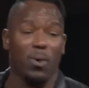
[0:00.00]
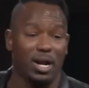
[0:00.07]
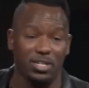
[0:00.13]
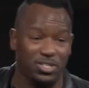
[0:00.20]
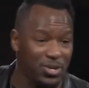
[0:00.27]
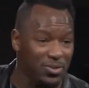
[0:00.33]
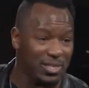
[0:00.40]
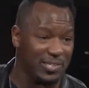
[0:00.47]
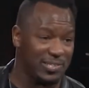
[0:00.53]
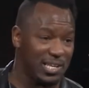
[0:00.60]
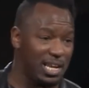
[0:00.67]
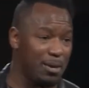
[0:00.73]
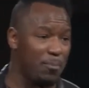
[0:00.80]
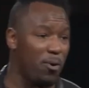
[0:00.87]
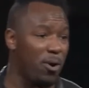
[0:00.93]
don't want to do this
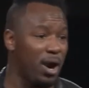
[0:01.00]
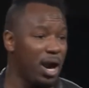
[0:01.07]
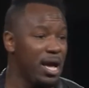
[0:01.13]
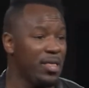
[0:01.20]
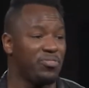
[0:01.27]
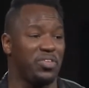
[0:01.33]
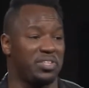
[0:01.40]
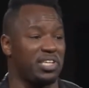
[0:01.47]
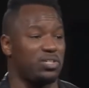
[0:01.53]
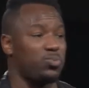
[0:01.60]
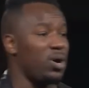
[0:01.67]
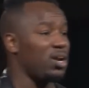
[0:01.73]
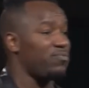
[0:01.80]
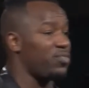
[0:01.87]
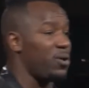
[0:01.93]
anymore. This is
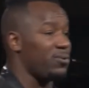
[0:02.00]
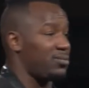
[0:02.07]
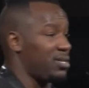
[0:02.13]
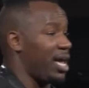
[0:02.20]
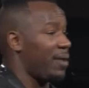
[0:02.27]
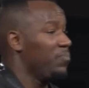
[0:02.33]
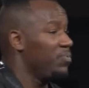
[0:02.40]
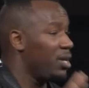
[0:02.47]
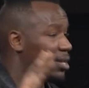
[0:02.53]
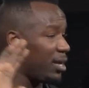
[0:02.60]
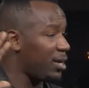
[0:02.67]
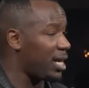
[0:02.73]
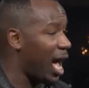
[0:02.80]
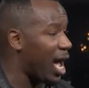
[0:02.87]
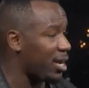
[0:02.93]
one of those
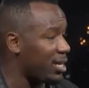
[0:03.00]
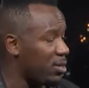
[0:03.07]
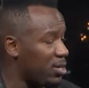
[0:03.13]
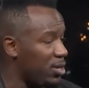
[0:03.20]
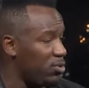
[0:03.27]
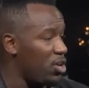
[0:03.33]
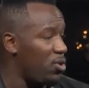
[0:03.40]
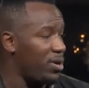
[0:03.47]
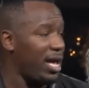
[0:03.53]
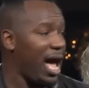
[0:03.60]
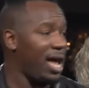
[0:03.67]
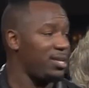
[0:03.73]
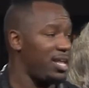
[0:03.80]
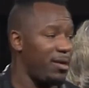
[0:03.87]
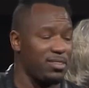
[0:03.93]
like, God, you know,
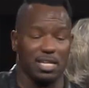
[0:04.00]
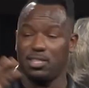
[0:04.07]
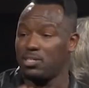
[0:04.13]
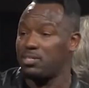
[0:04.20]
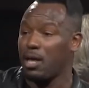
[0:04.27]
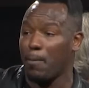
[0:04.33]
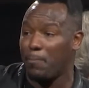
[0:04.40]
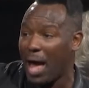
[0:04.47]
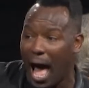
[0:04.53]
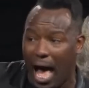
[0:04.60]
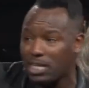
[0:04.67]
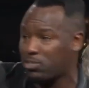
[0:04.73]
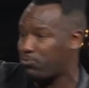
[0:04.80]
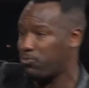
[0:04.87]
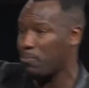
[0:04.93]
God, let, let this cup
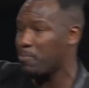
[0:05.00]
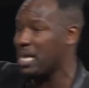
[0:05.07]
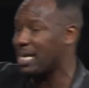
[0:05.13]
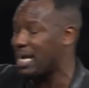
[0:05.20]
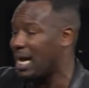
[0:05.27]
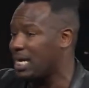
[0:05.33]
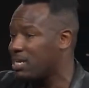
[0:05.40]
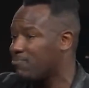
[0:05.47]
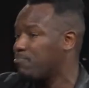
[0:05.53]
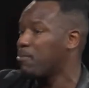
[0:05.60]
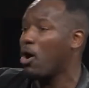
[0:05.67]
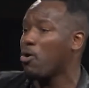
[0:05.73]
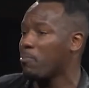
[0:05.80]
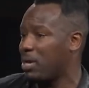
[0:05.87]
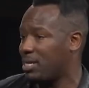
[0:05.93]
pass from me kind of
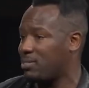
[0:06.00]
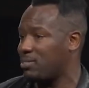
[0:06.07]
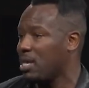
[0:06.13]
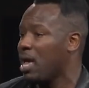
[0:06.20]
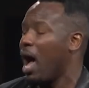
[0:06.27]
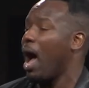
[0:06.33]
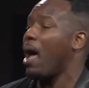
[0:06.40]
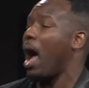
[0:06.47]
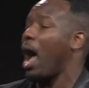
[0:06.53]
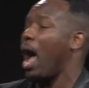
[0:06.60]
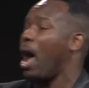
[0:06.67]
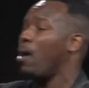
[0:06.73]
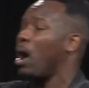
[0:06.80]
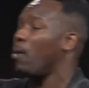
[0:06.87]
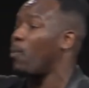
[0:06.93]
moments. I,
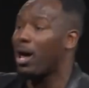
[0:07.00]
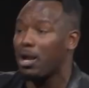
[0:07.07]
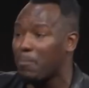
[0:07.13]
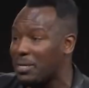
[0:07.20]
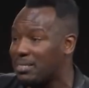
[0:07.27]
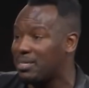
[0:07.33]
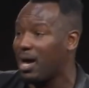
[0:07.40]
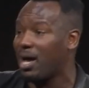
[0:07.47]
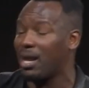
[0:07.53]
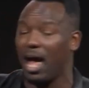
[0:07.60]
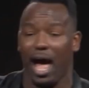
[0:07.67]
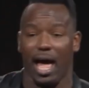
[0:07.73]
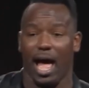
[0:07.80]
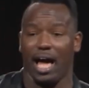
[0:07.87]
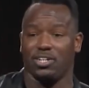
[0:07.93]
I, I want to be done.
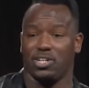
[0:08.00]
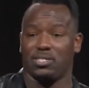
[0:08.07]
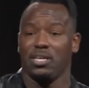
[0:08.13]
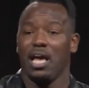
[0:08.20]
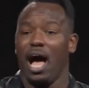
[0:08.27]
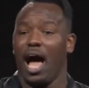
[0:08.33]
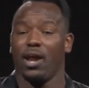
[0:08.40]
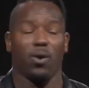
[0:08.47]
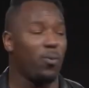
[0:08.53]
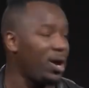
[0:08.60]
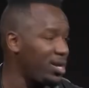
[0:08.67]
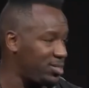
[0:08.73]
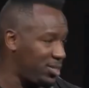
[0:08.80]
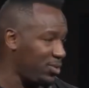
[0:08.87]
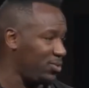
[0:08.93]
I, I just, I don't
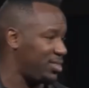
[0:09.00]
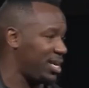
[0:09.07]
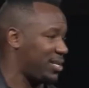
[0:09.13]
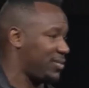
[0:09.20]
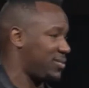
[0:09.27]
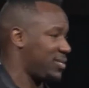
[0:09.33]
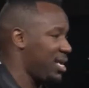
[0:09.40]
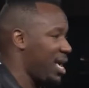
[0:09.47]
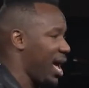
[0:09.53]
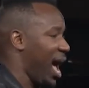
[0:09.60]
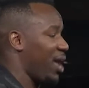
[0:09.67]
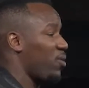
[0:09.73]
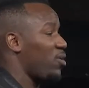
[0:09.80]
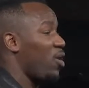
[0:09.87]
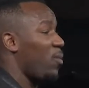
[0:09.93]
want to do this.
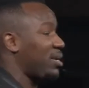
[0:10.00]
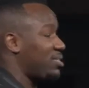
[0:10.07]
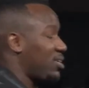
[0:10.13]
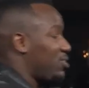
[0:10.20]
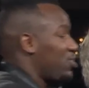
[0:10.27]
I don't know what